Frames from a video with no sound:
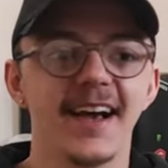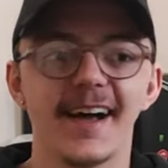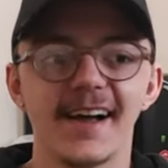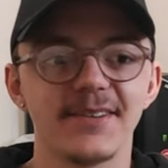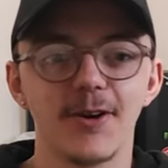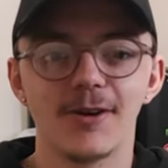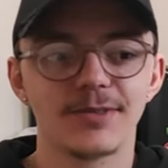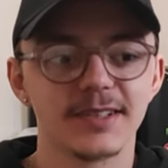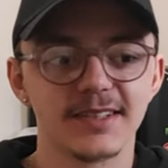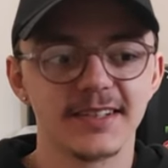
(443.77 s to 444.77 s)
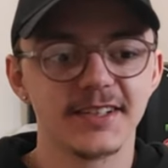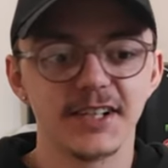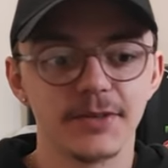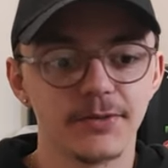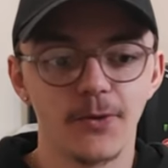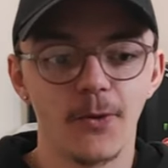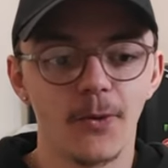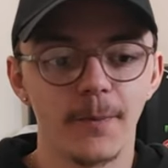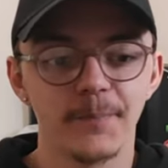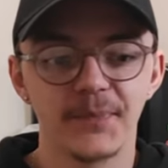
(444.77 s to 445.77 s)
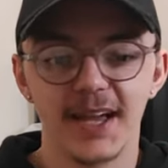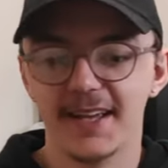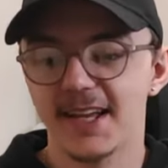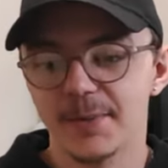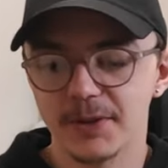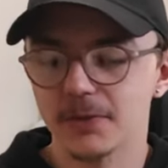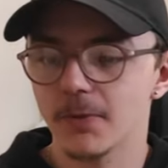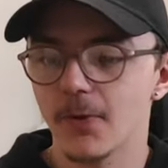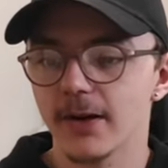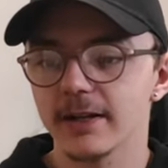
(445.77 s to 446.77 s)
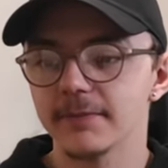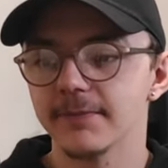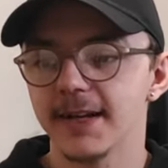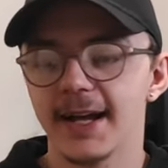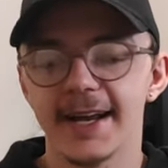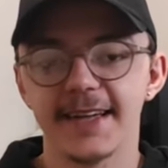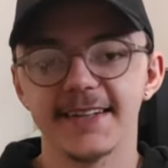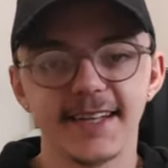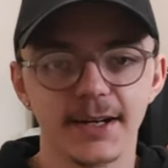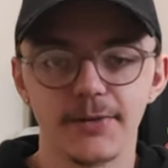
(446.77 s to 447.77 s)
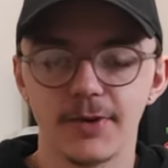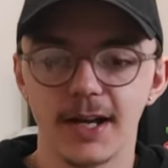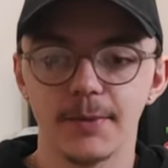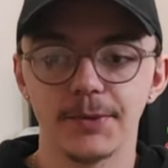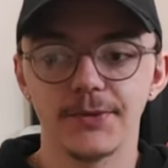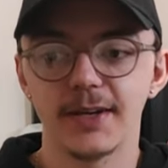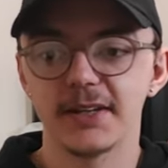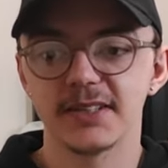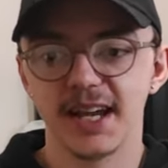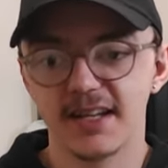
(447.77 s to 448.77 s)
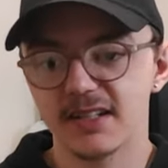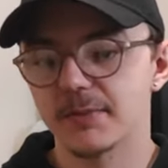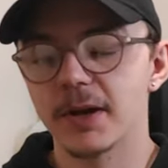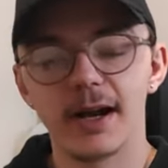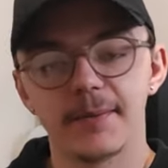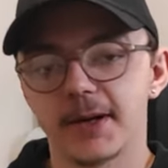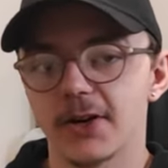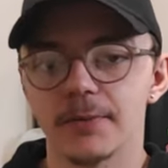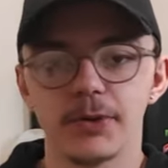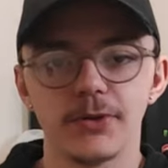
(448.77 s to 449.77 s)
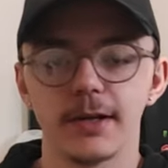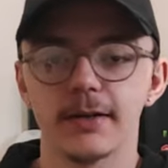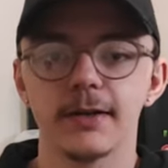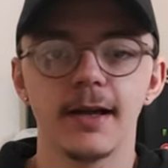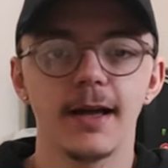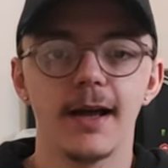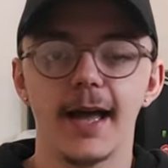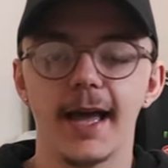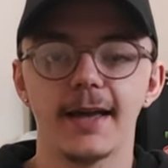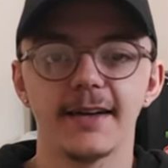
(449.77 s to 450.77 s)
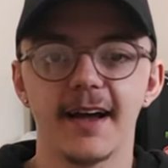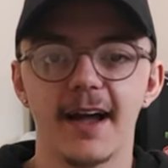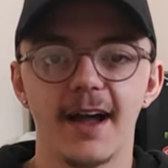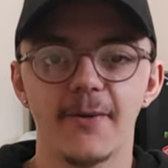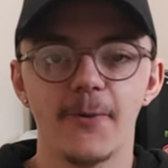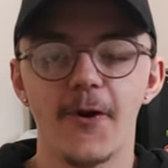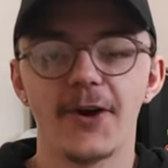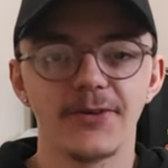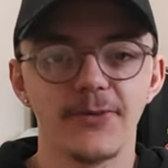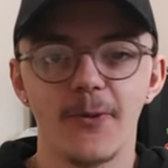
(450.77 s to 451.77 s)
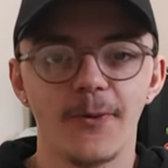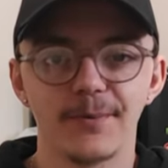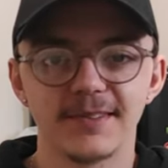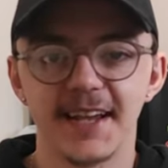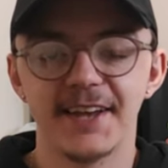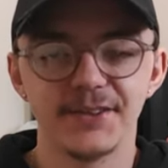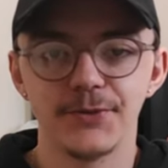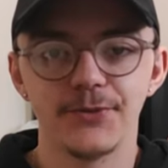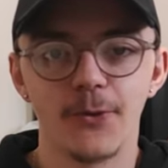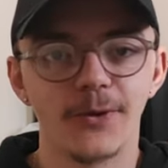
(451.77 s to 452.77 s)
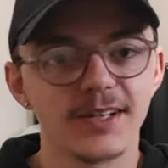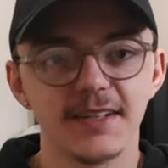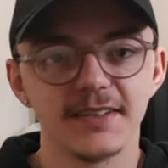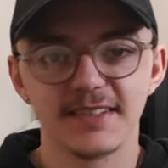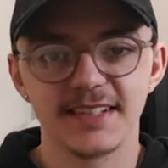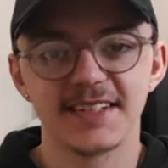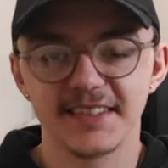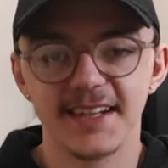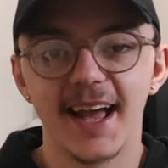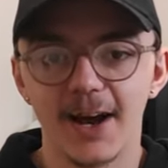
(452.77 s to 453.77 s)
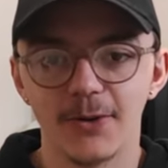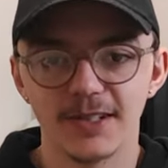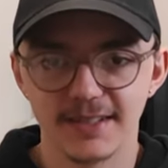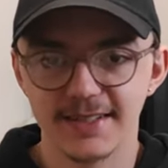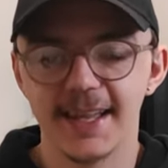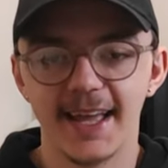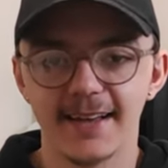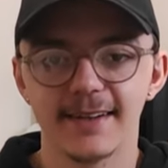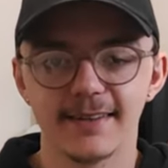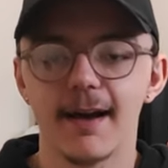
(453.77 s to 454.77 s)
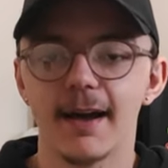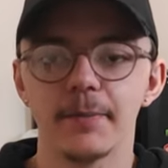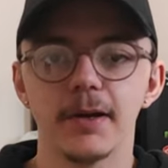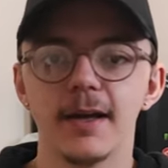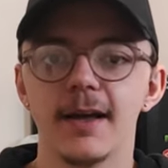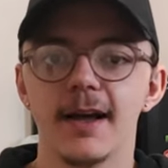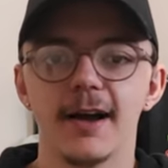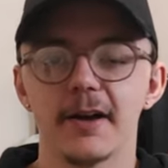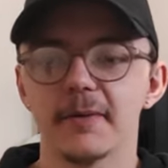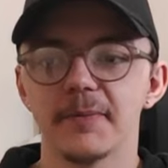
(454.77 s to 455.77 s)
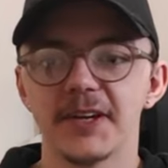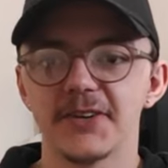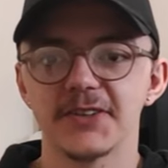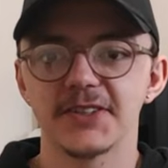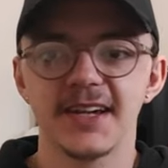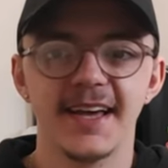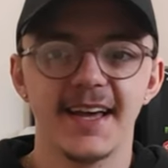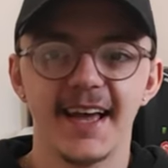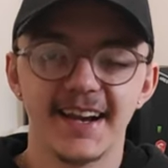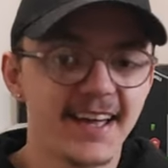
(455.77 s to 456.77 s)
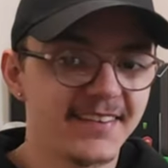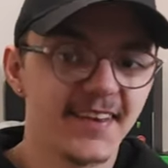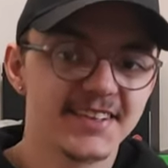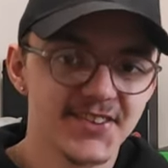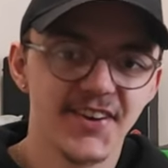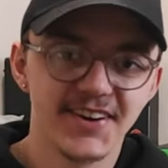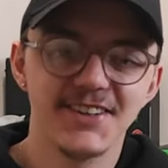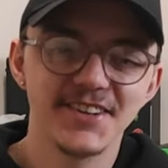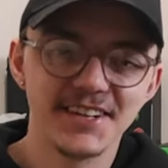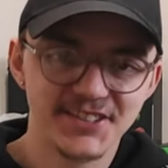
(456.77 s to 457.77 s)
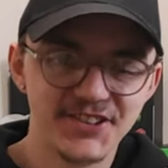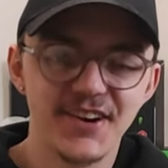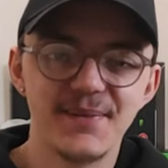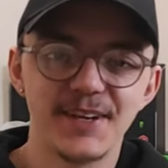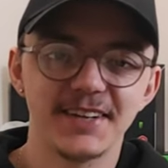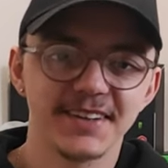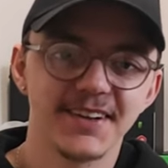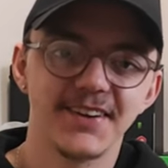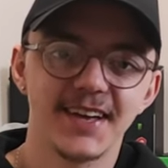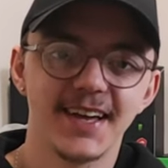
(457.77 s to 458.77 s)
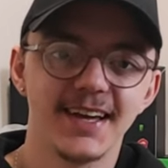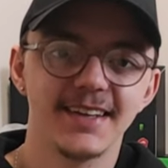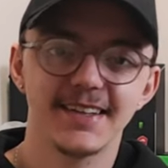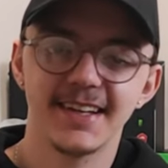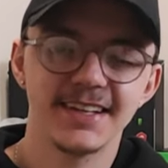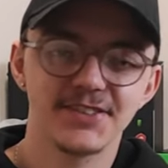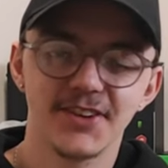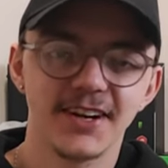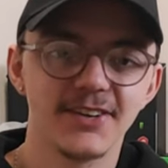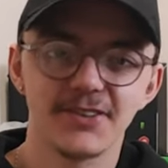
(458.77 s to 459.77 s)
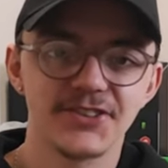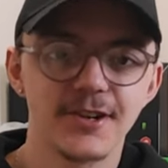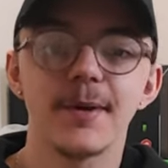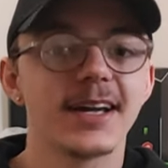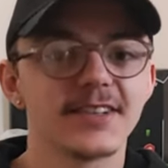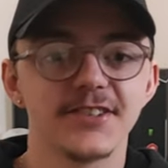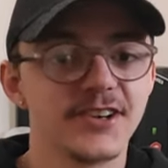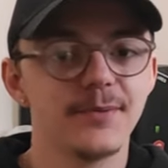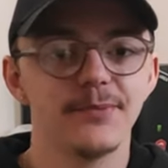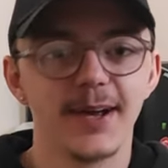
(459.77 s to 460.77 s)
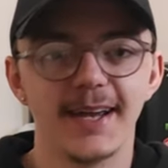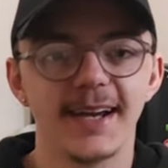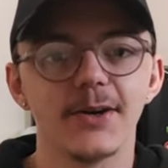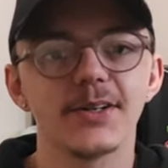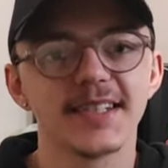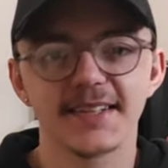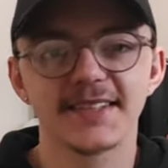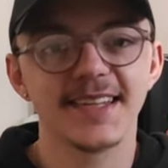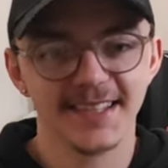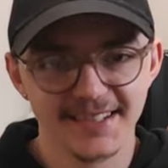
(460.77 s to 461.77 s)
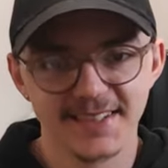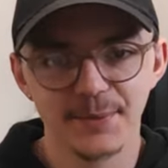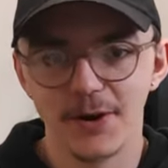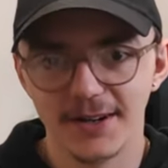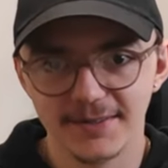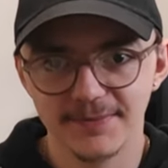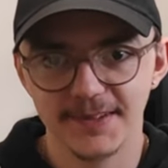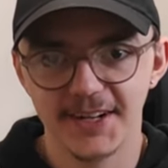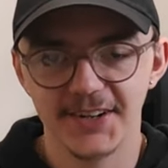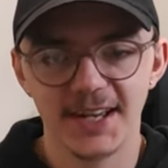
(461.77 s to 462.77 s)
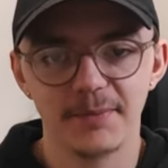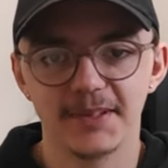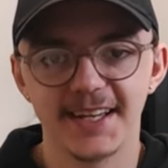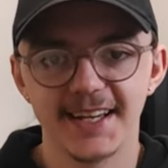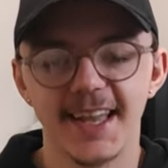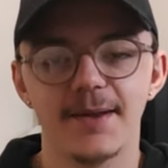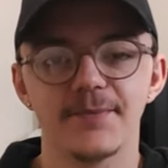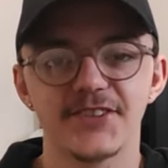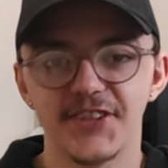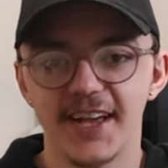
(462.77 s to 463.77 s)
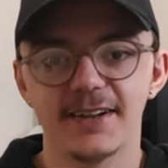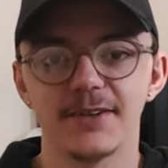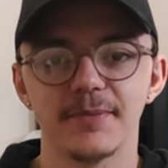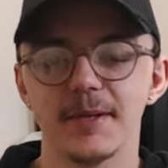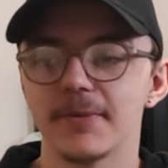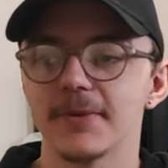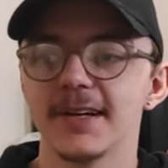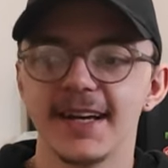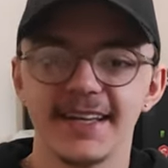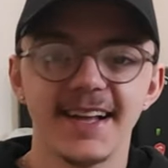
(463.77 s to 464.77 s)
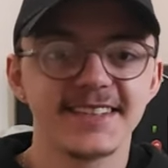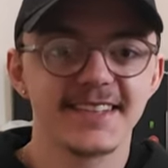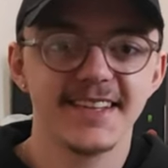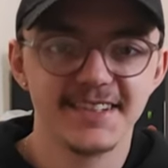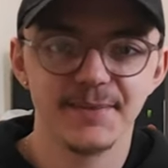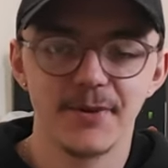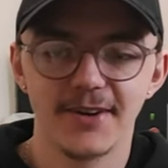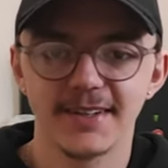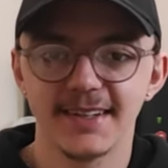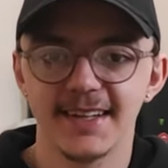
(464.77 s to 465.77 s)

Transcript: I often sit here for, I get up in the morning, I get done with a couple of things, I sit behind my computer, and I work for ten to fourteen, sixteen hours a day at a time, uh, because, and, and that's not including streaming, okay? It's not including streaming. I can stream for eight hours, that's the easy part, okay? Playing games, chatting with people, that's the easy part.